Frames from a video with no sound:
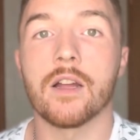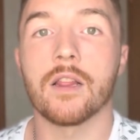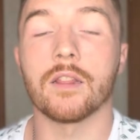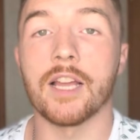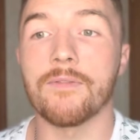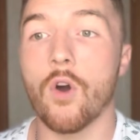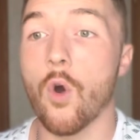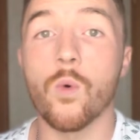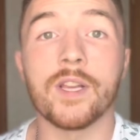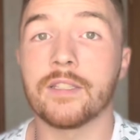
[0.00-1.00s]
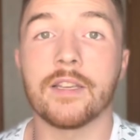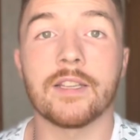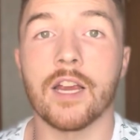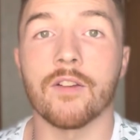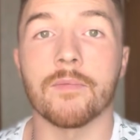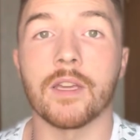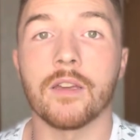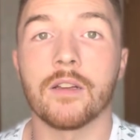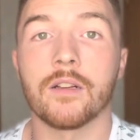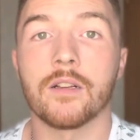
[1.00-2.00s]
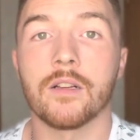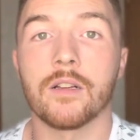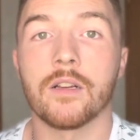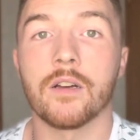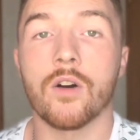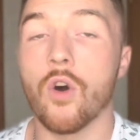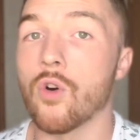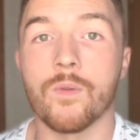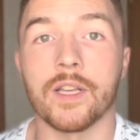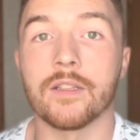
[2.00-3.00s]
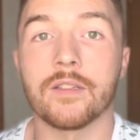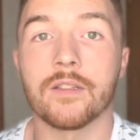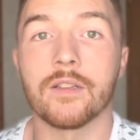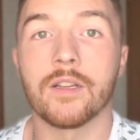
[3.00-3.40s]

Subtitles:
life always takes care of me. Always.